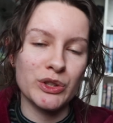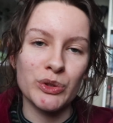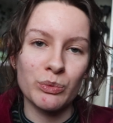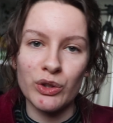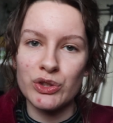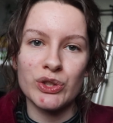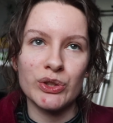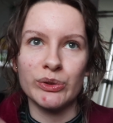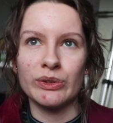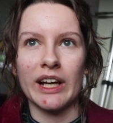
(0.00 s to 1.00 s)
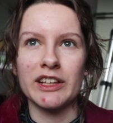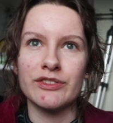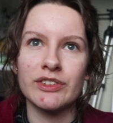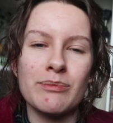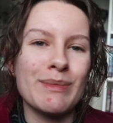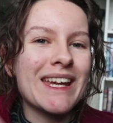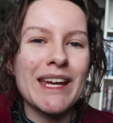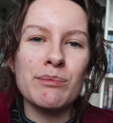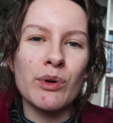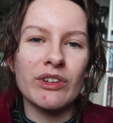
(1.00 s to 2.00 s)
we do want to kind of make
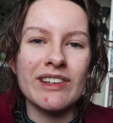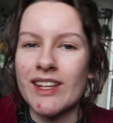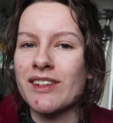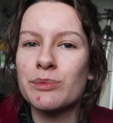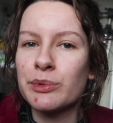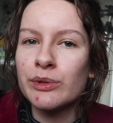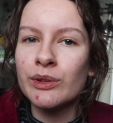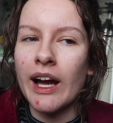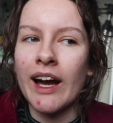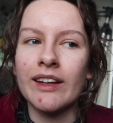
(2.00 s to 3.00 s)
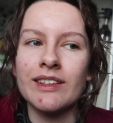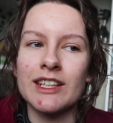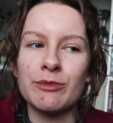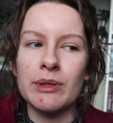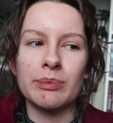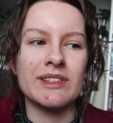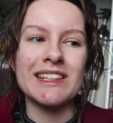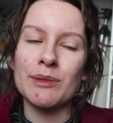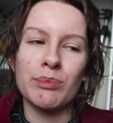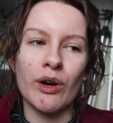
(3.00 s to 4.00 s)
it more accessible, and if people are
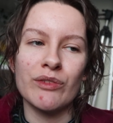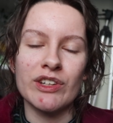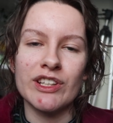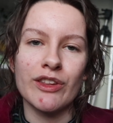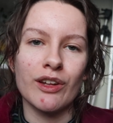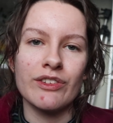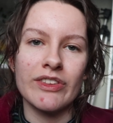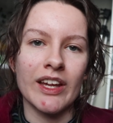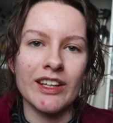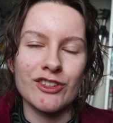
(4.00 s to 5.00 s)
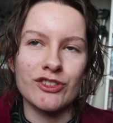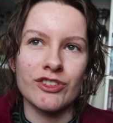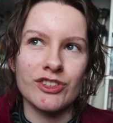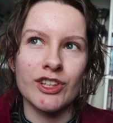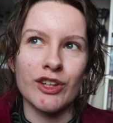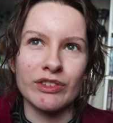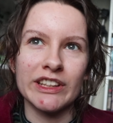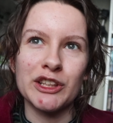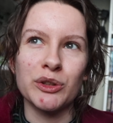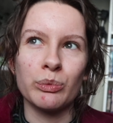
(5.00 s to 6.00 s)
taking part in readathons, then it's just a
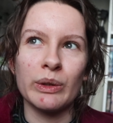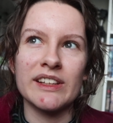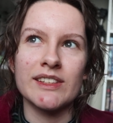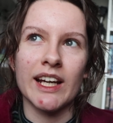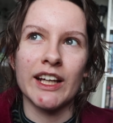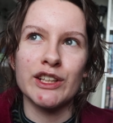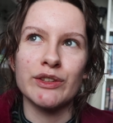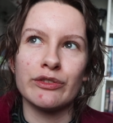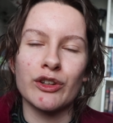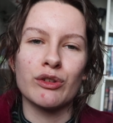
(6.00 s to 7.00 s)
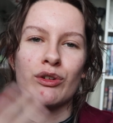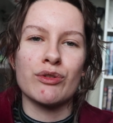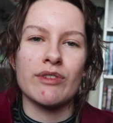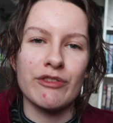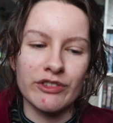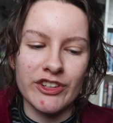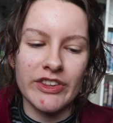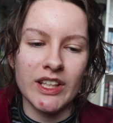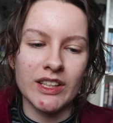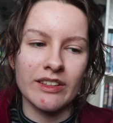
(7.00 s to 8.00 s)
really good way to kind of cross-reference
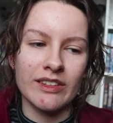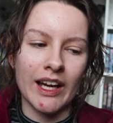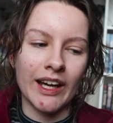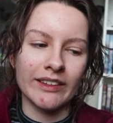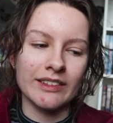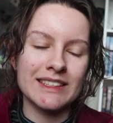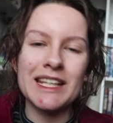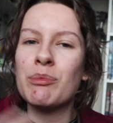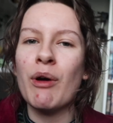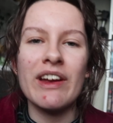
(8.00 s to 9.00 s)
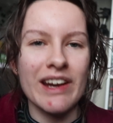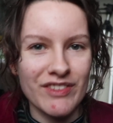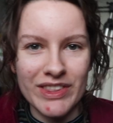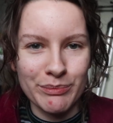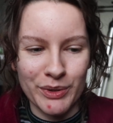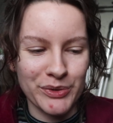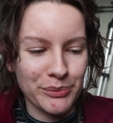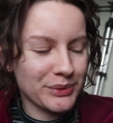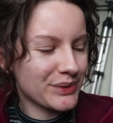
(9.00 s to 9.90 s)
things and take part in everything possible.